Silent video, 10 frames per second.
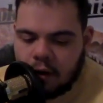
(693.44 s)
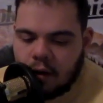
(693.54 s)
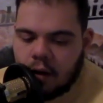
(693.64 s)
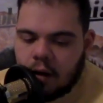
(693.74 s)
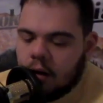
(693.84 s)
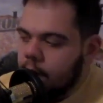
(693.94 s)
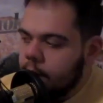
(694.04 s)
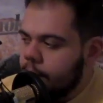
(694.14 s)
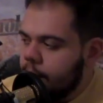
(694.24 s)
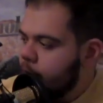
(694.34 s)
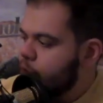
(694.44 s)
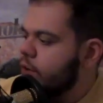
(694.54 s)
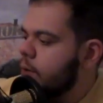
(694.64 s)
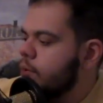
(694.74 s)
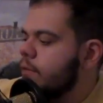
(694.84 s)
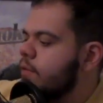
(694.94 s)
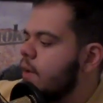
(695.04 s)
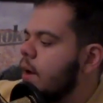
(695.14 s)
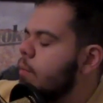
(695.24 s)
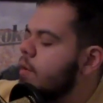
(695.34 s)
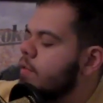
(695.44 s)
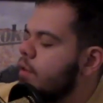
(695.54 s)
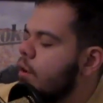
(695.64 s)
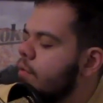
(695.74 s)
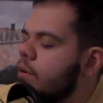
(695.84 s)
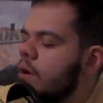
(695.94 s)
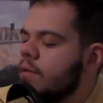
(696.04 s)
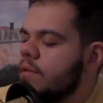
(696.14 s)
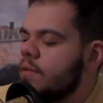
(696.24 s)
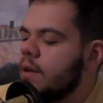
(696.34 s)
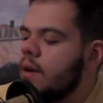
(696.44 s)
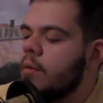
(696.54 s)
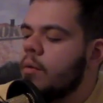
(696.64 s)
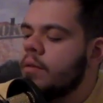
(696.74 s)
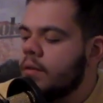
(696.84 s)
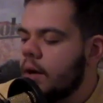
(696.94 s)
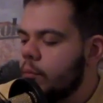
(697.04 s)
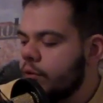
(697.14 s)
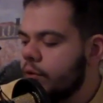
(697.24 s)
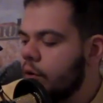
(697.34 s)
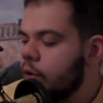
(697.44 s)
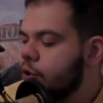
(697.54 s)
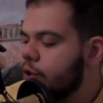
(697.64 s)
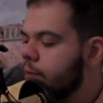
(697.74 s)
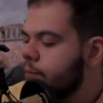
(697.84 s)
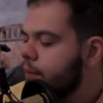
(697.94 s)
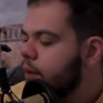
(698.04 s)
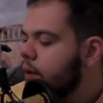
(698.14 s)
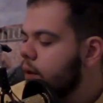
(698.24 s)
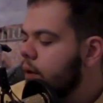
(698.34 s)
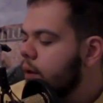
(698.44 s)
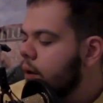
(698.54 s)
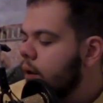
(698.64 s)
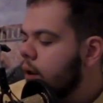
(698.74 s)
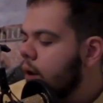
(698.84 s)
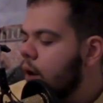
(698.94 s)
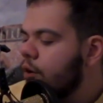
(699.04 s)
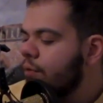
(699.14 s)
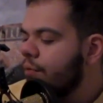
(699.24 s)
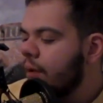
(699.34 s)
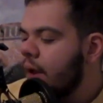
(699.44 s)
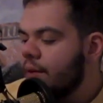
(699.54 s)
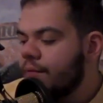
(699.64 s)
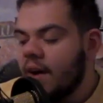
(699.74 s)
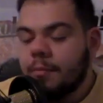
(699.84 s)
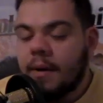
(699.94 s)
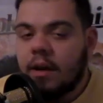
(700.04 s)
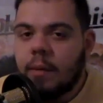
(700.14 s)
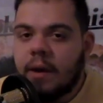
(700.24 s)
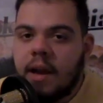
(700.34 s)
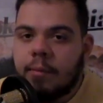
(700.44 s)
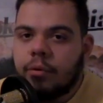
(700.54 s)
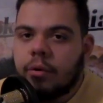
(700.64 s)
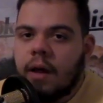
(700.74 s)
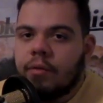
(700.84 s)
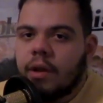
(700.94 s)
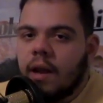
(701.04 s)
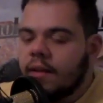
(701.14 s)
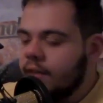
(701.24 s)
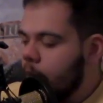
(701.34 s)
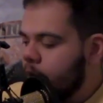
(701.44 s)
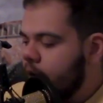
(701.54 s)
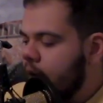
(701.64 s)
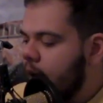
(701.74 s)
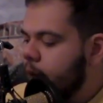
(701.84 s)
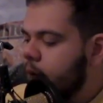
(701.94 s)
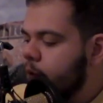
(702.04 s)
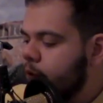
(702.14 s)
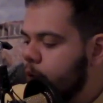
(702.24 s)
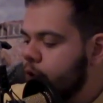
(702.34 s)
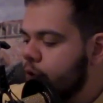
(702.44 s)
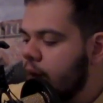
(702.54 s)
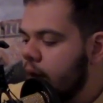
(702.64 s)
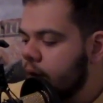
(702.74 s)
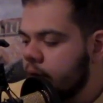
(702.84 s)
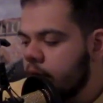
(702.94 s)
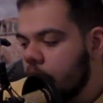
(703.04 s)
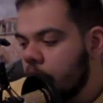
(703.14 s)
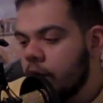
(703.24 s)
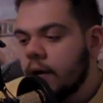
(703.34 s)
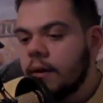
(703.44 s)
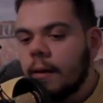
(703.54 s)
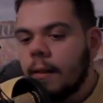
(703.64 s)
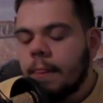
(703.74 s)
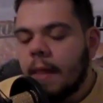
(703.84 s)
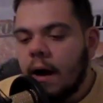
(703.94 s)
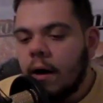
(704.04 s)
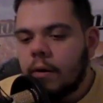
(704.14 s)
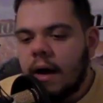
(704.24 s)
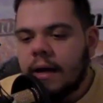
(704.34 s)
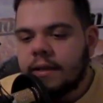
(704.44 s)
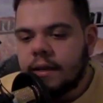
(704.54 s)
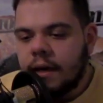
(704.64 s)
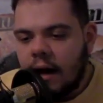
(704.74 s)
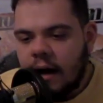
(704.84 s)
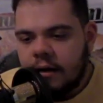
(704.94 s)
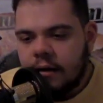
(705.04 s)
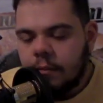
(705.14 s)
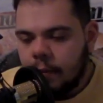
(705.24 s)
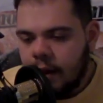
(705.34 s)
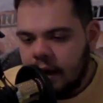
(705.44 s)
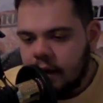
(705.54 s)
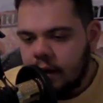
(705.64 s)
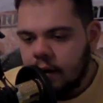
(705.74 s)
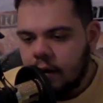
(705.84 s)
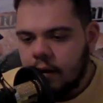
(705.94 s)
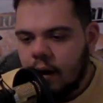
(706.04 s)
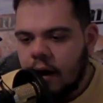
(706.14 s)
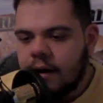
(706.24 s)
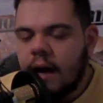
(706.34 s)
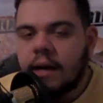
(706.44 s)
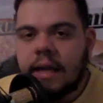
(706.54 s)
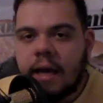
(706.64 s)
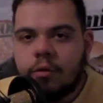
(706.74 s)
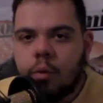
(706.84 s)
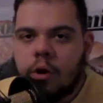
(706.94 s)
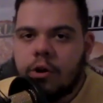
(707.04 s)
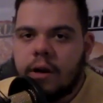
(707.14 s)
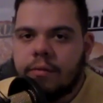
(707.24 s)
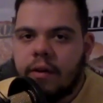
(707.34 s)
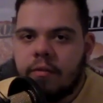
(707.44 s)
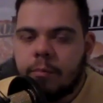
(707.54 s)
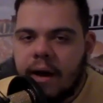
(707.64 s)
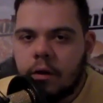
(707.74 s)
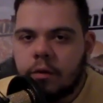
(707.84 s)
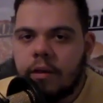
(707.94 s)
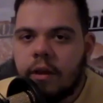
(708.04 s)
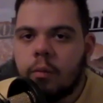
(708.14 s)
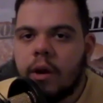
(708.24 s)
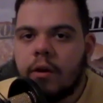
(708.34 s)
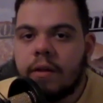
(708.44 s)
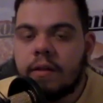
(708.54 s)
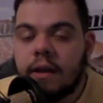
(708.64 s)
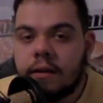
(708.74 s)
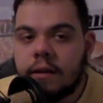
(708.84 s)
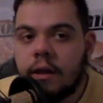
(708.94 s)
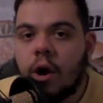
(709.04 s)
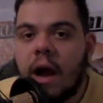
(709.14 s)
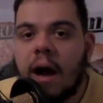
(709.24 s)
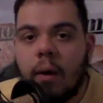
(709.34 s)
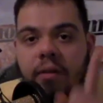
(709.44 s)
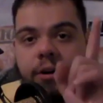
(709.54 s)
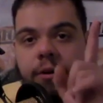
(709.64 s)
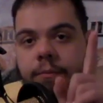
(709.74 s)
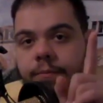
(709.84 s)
I'm just going to put this down because it's hard for you guys to see it anyway. These cameras are dog shit. 185 pounds by April. I realized that wasn't going to happen, and we switched it to end of the year. Now, I did not get to 185 pounds, and we are at the end of the year. However,